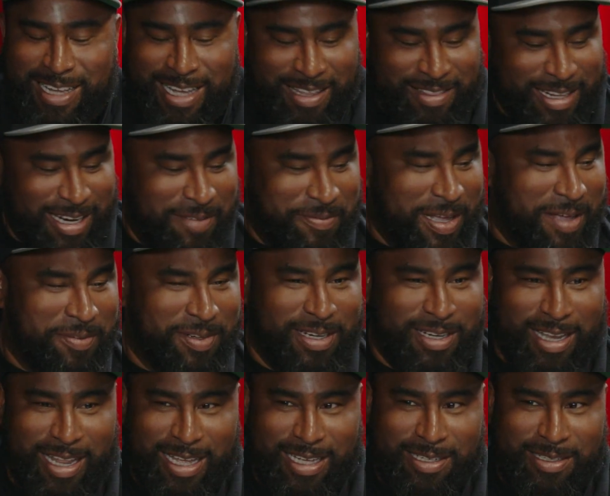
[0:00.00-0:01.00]
And then I'm having to
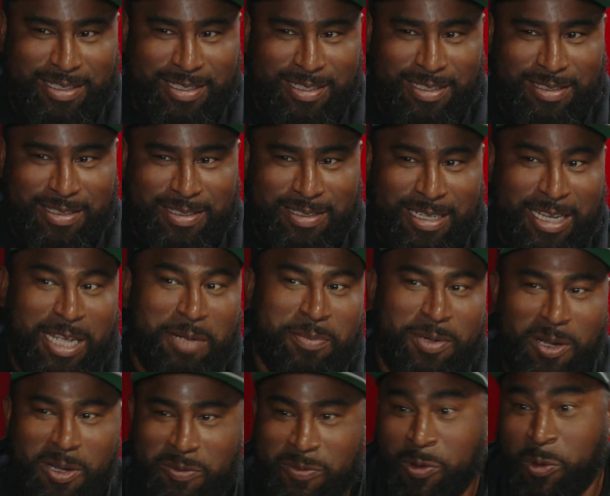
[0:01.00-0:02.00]
like keep
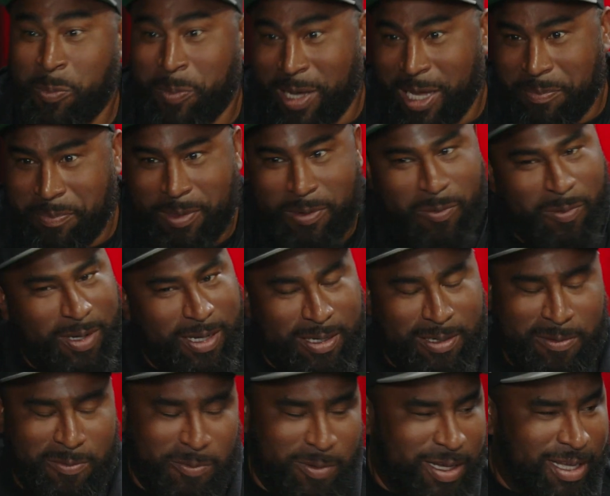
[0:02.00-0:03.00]
note of who paid me
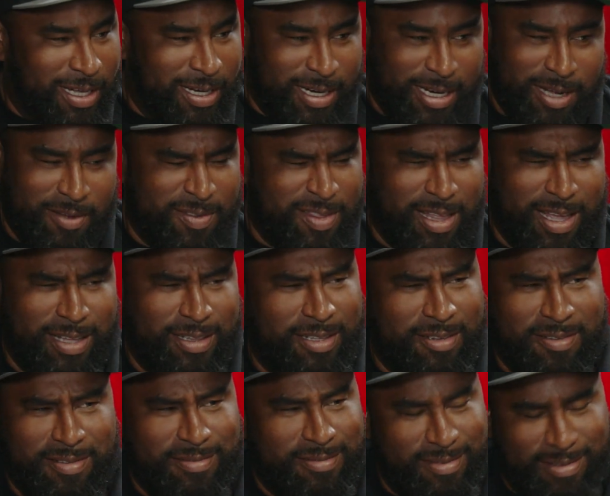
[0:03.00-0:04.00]
what and when. And I was like,
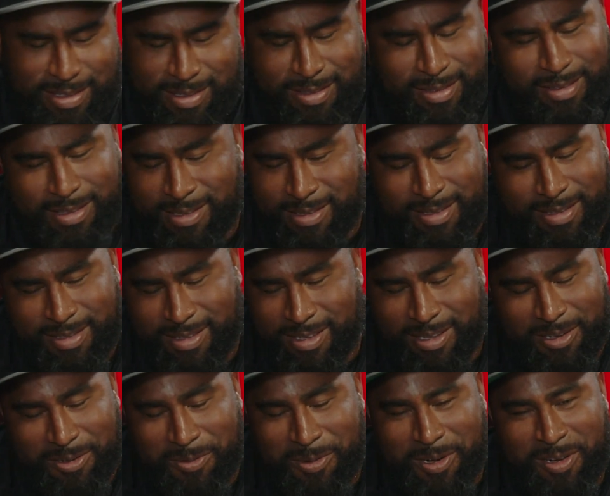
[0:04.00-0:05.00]
this isn't
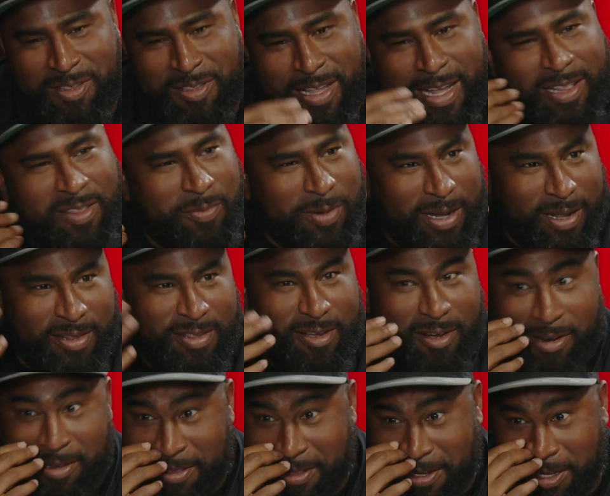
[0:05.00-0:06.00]
going to work. So that's when I
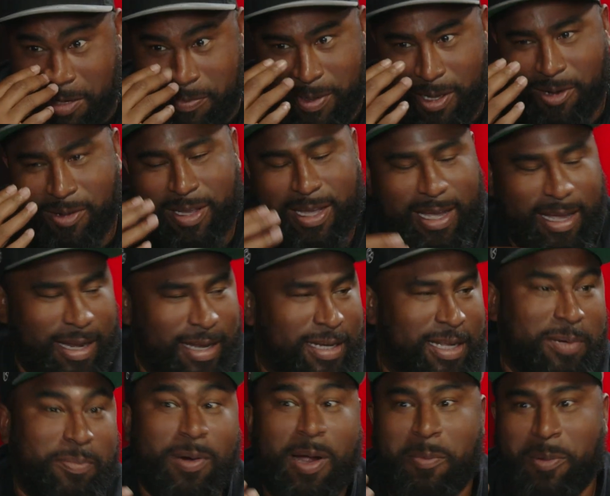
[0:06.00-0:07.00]
started thinking about, okay, I
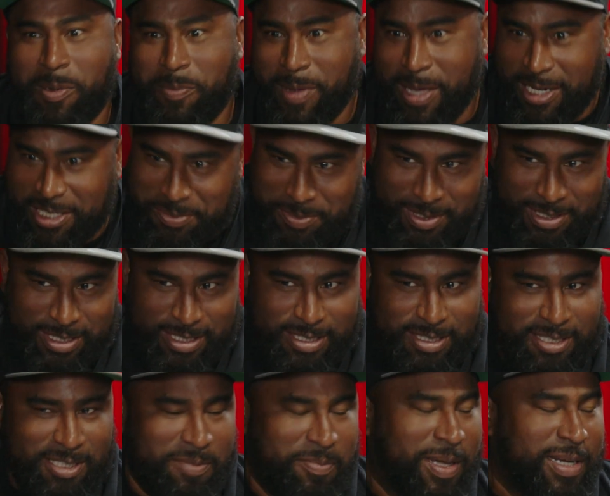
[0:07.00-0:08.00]
need a property management
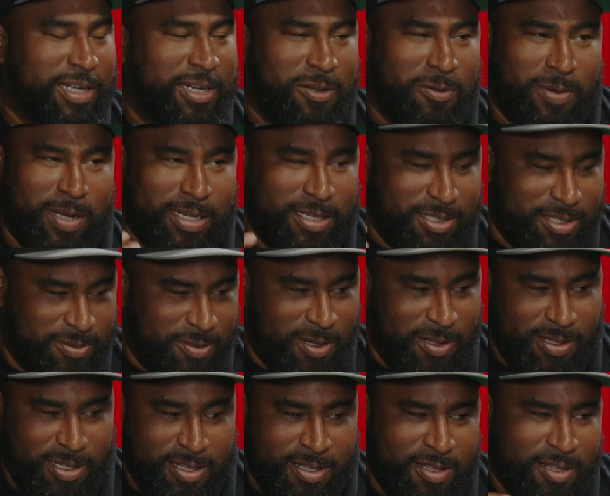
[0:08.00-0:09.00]
system. I need a way to do
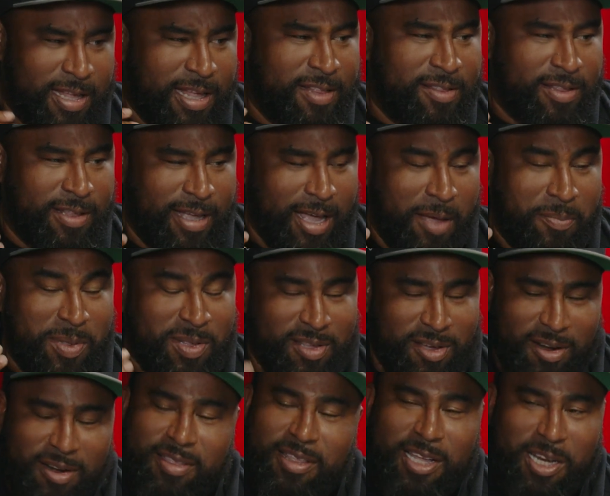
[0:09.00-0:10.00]
all this. So that got me
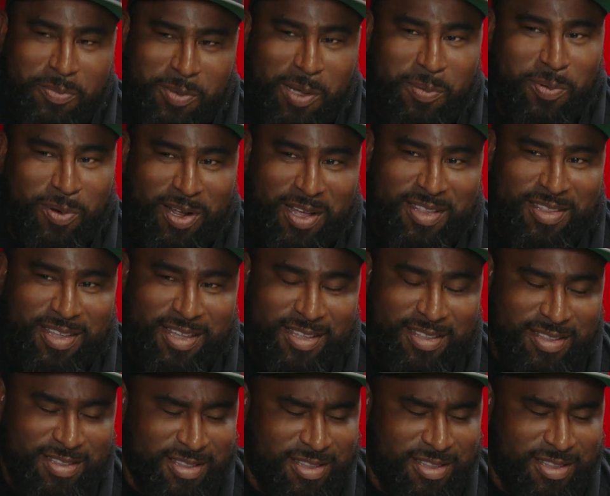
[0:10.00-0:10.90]
started thinking about process.